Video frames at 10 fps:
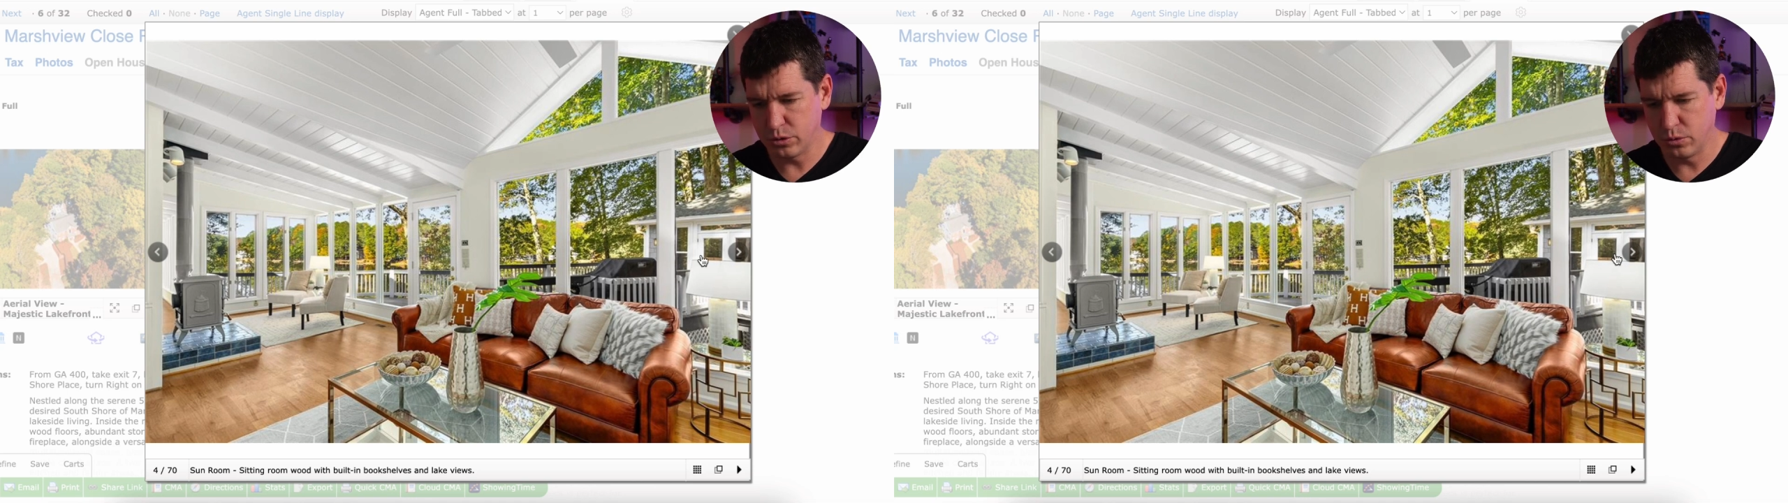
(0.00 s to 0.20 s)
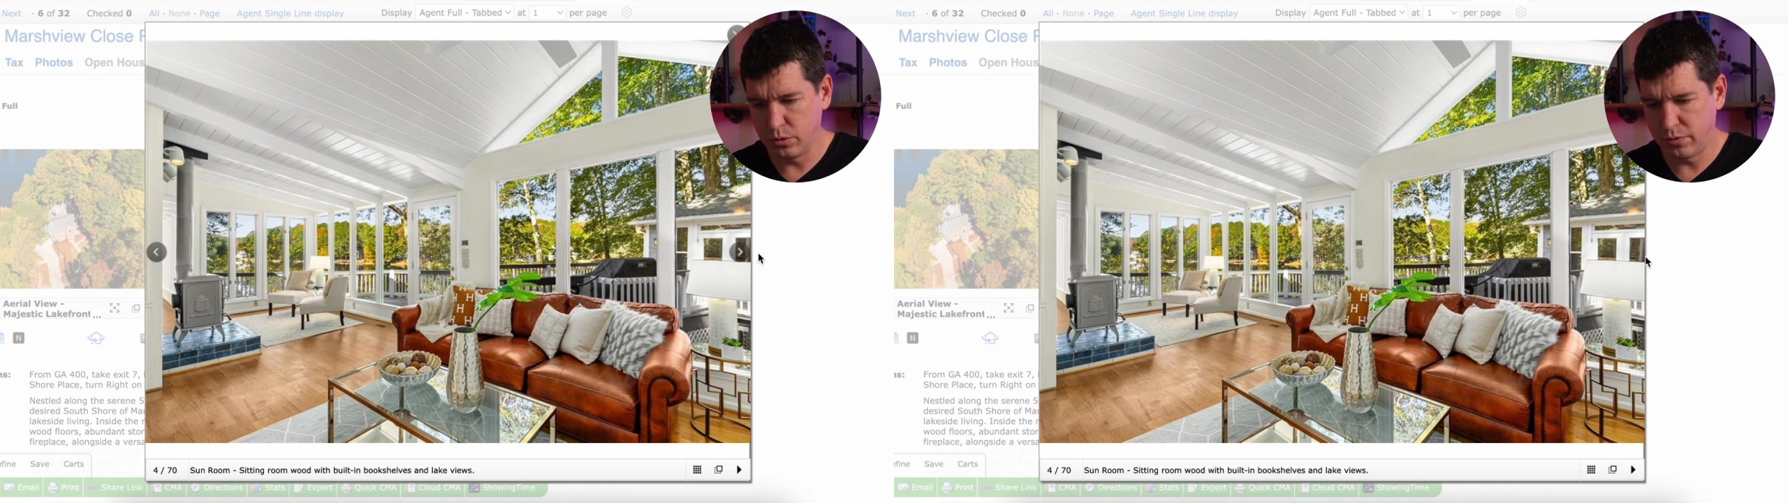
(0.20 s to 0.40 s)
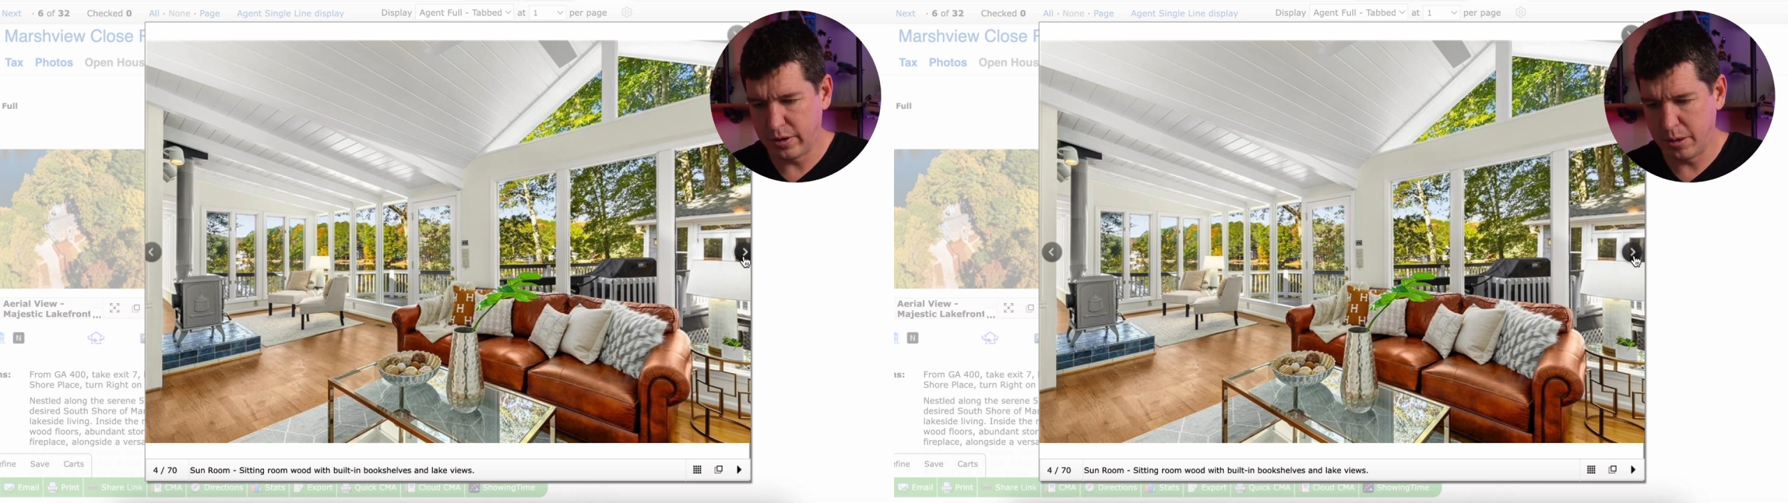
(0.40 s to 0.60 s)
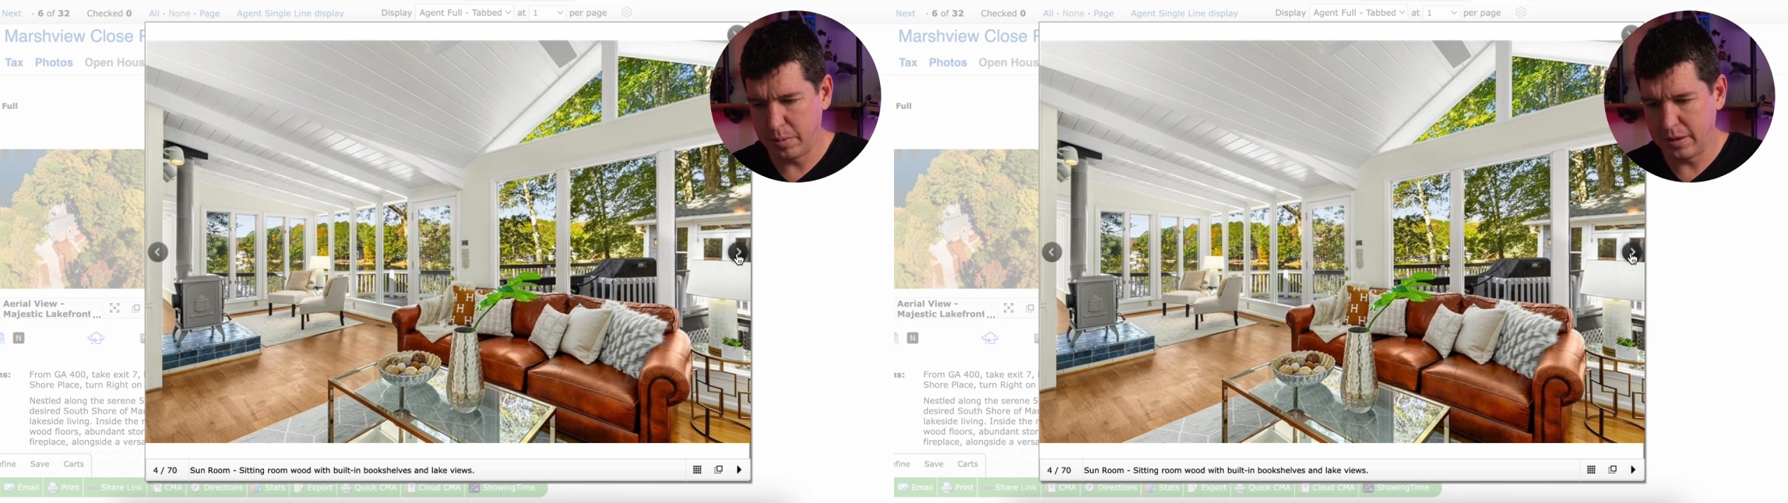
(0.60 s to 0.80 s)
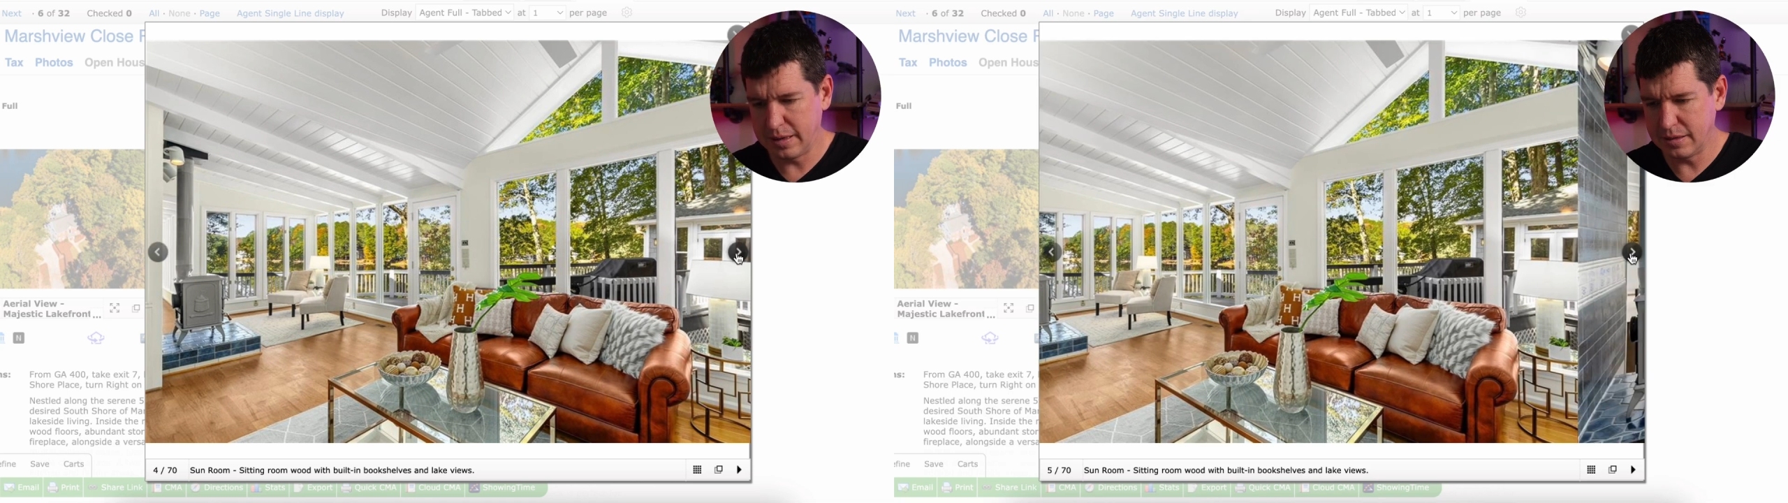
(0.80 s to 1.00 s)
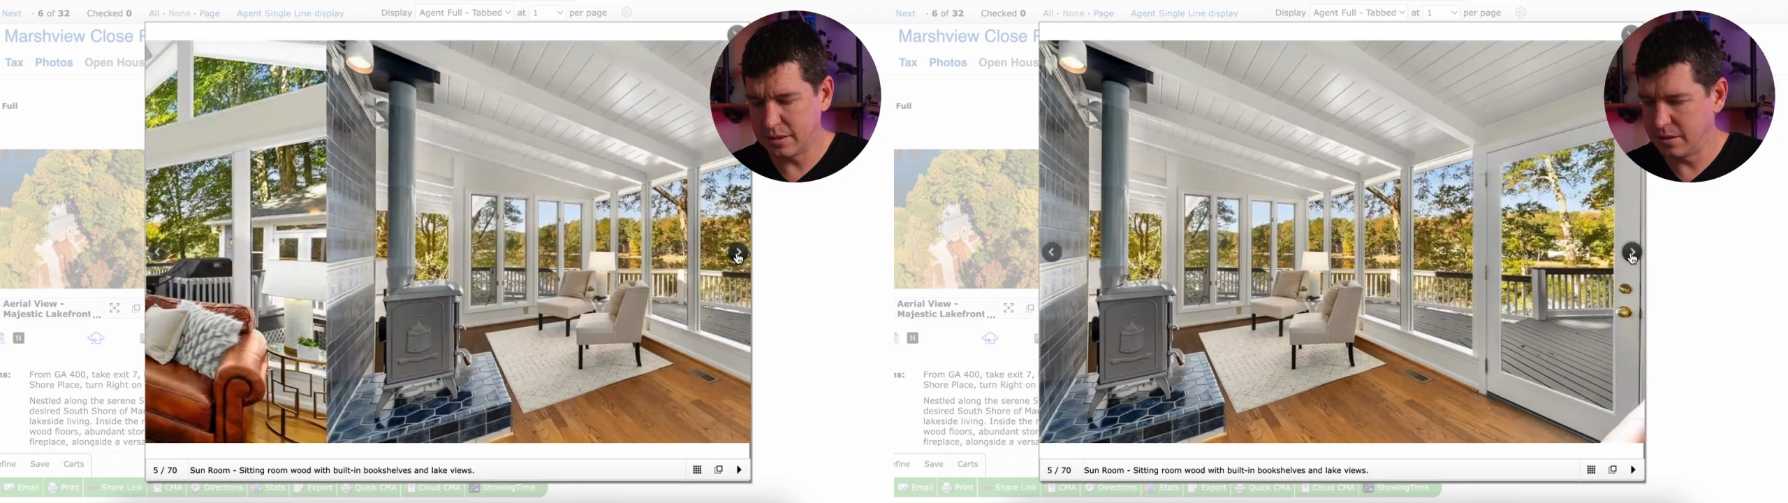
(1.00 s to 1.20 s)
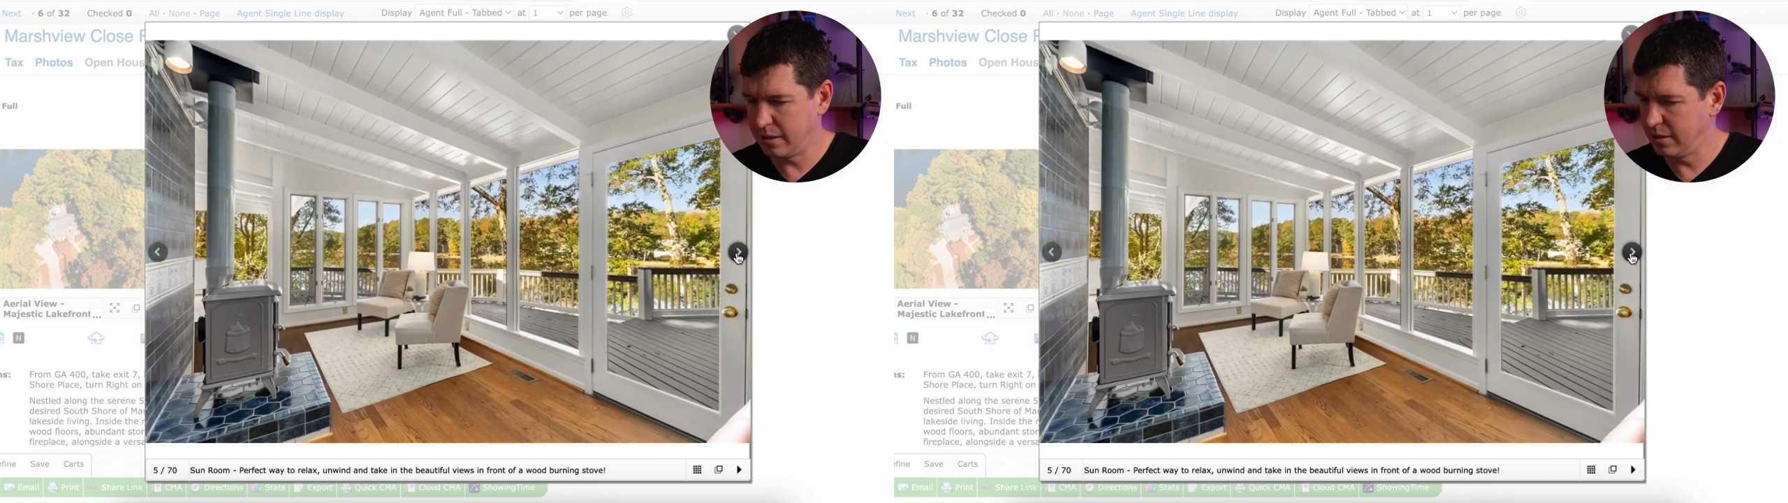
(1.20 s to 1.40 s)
school fireplace.